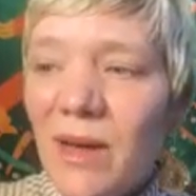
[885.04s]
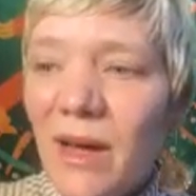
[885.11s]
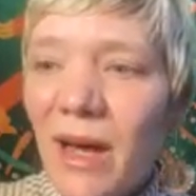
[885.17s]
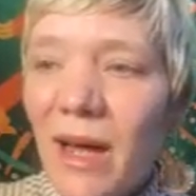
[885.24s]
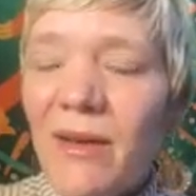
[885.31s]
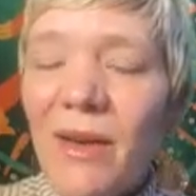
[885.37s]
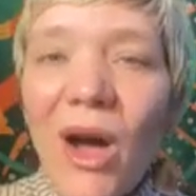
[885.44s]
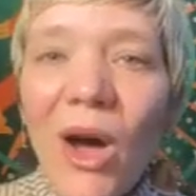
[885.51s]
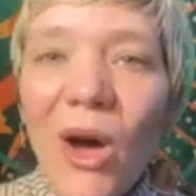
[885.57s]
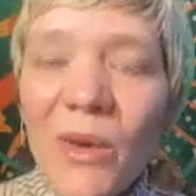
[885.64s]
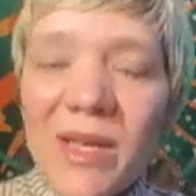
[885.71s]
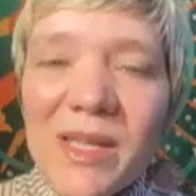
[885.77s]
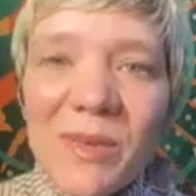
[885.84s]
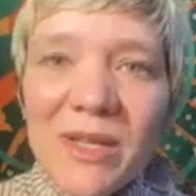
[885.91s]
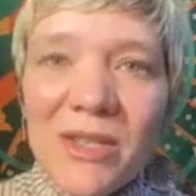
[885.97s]
I'd
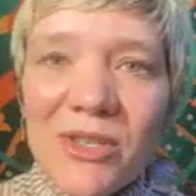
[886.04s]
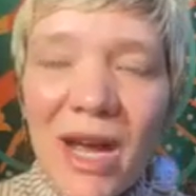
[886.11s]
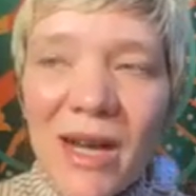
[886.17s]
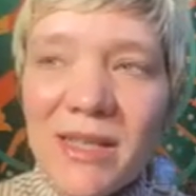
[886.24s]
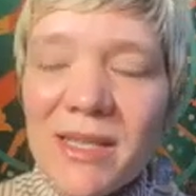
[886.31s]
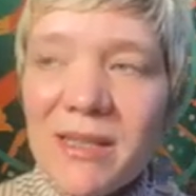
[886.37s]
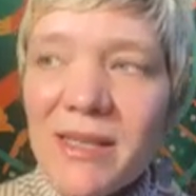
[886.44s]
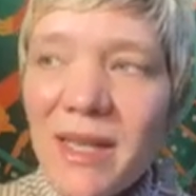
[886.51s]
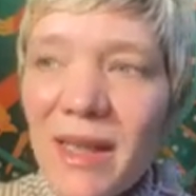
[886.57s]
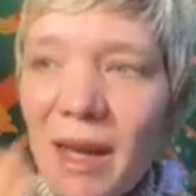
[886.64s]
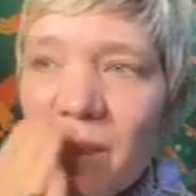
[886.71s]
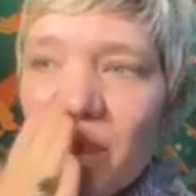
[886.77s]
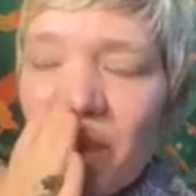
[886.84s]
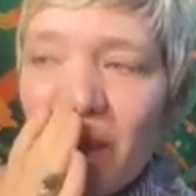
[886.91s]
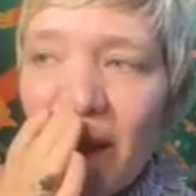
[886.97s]
always been attracted to
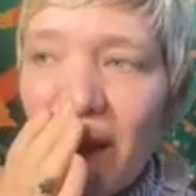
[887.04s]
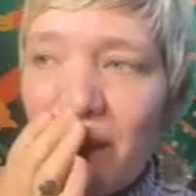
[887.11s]
them.